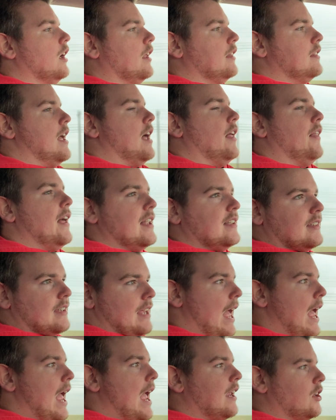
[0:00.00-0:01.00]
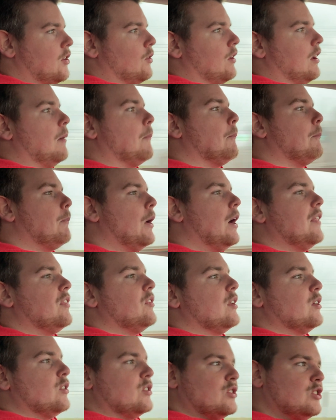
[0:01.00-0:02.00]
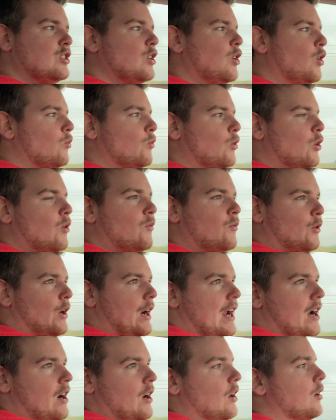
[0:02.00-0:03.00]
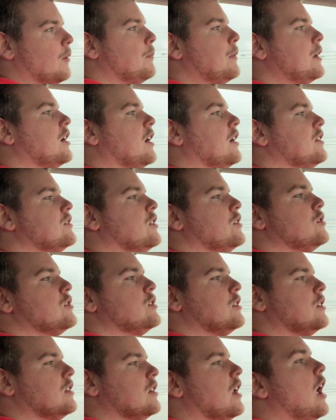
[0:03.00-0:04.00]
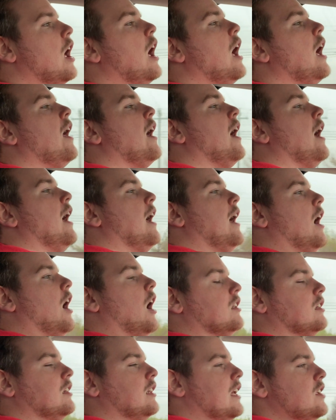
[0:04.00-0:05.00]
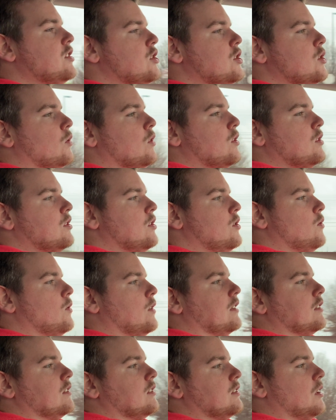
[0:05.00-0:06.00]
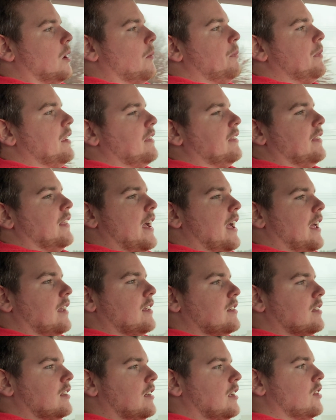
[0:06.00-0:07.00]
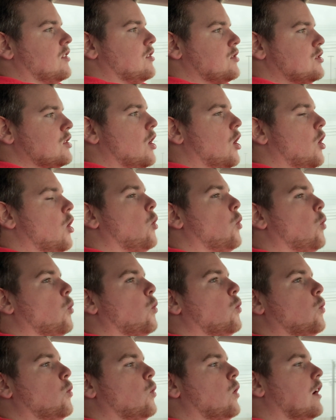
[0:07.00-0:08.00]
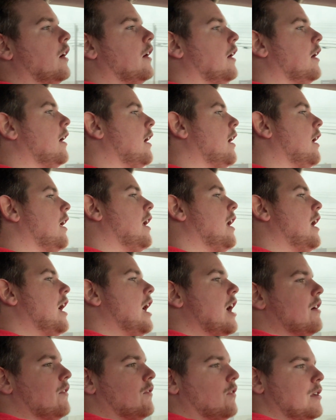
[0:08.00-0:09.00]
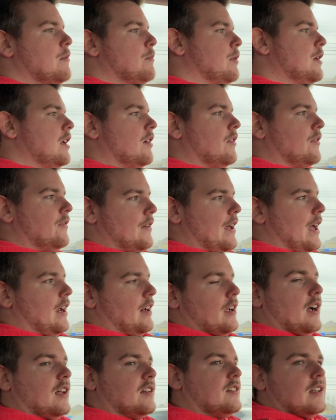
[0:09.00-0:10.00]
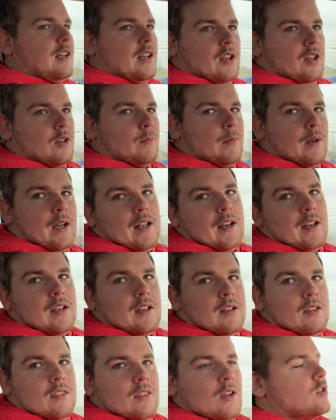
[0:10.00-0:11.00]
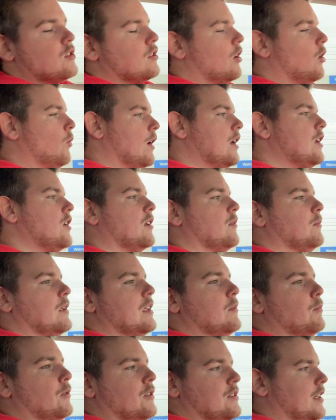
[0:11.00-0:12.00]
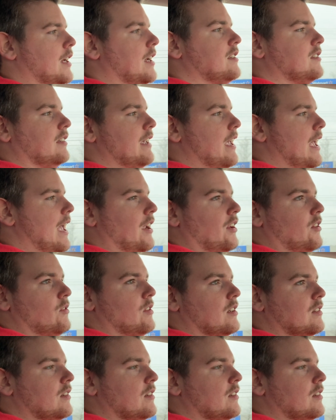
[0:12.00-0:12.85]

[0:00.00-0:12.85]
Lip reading: Now that's accurate, but there's still room for error because unless you are doing something that can show every bit of fat content in your body, there's no way you can be precisely accurate.